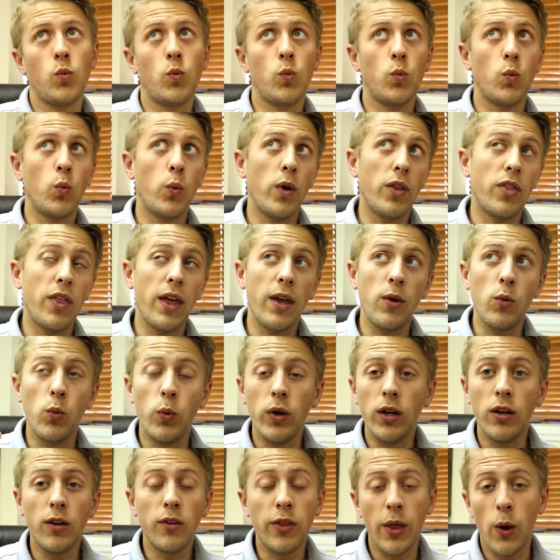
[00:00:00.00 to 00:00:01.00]
with a
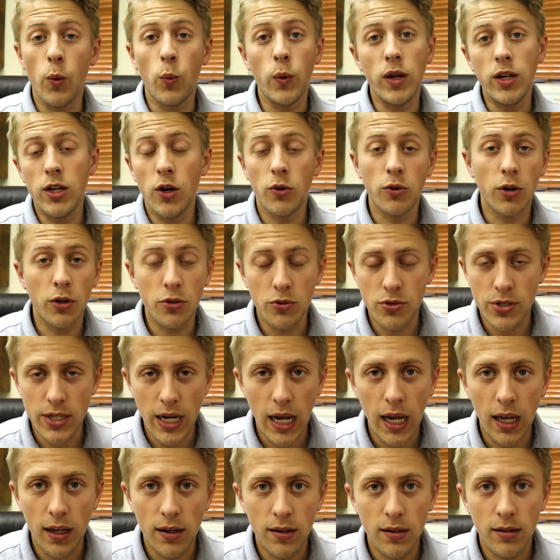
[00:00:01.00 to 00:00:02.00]
will that we don't
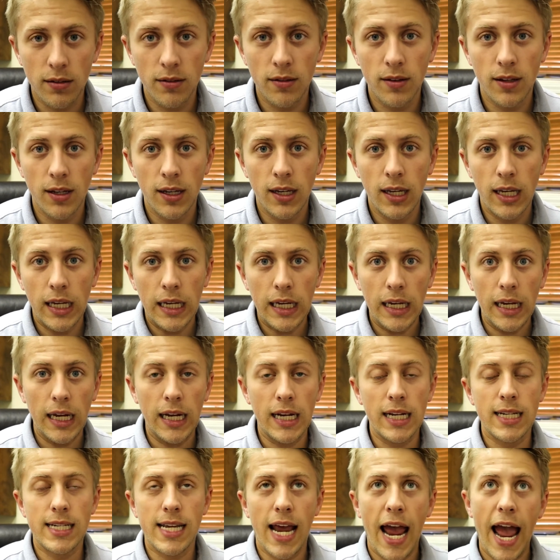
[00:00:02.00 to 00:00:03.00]
understand.
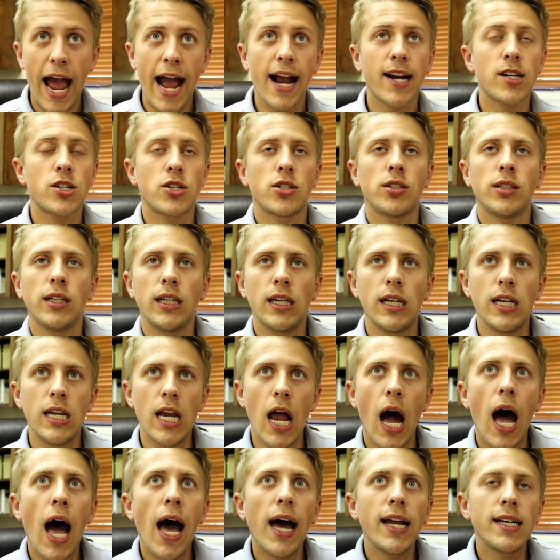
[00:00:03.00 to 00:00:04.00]
It is actually
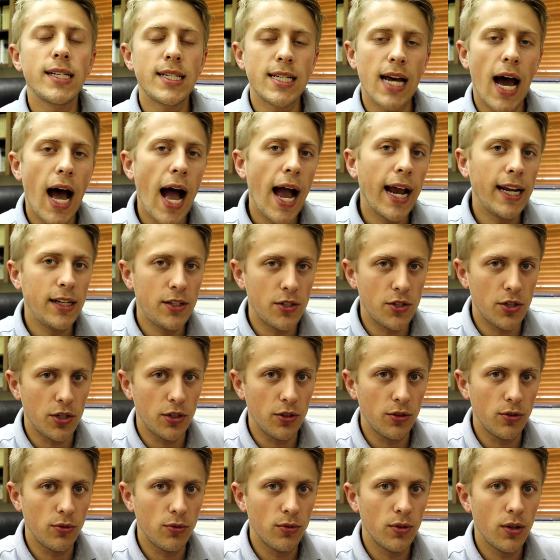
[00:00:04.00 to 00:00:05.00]
not tied
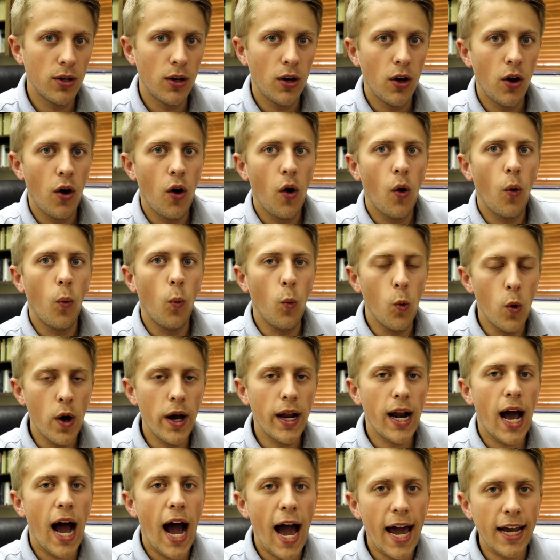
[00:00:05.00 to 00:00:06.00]
to
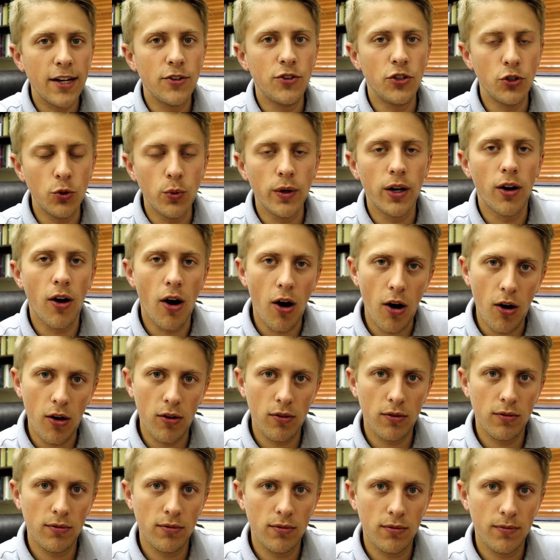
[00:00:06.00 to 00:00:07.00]
what I do at all.
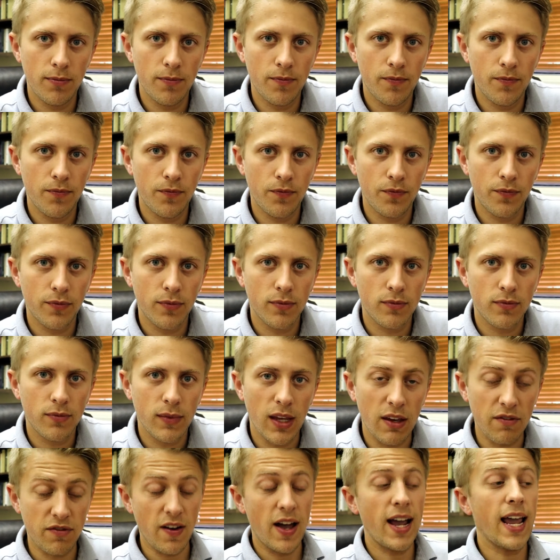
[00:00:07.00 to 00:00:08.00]

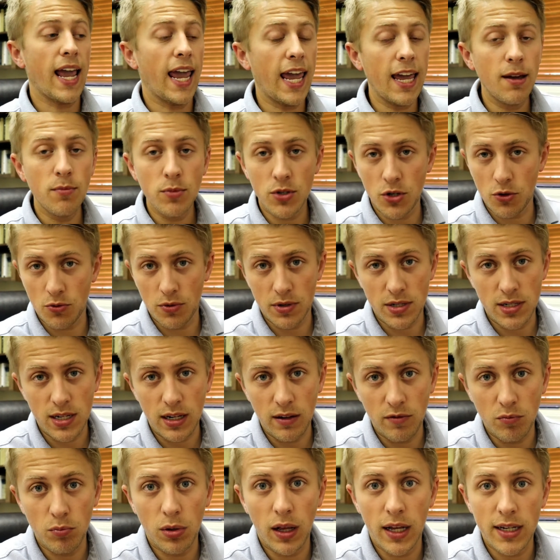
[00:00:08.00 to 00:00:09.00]
If I am to
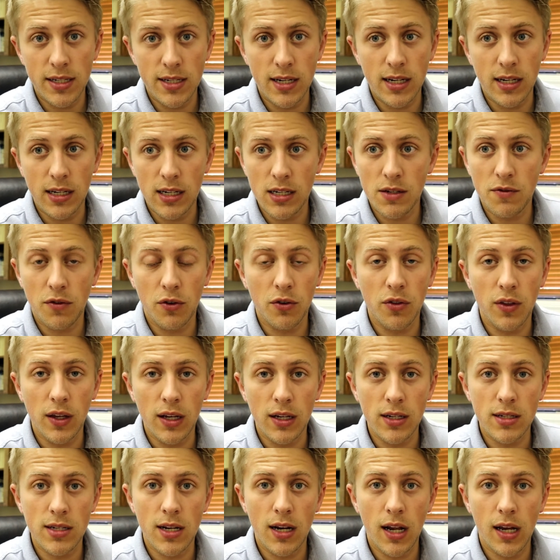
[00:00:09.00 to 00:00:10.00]
receive blessings for
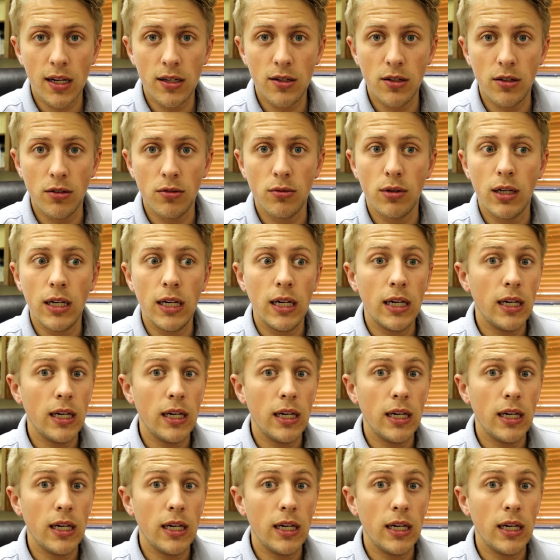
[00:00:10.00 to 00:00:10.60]
things that I do,